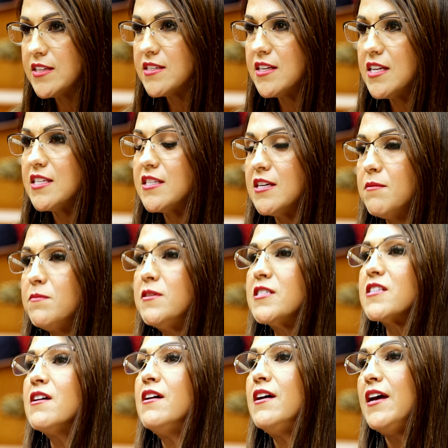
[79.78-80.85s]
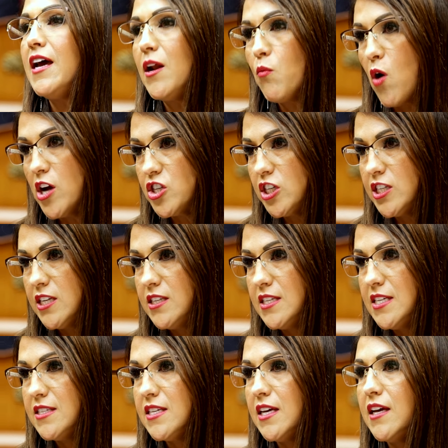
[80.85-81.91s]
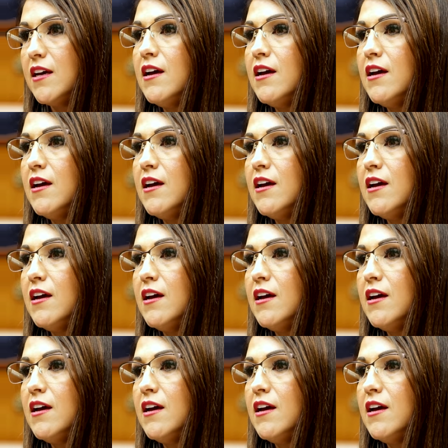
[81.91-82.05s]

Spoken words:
And the citizens in Washington, D.C.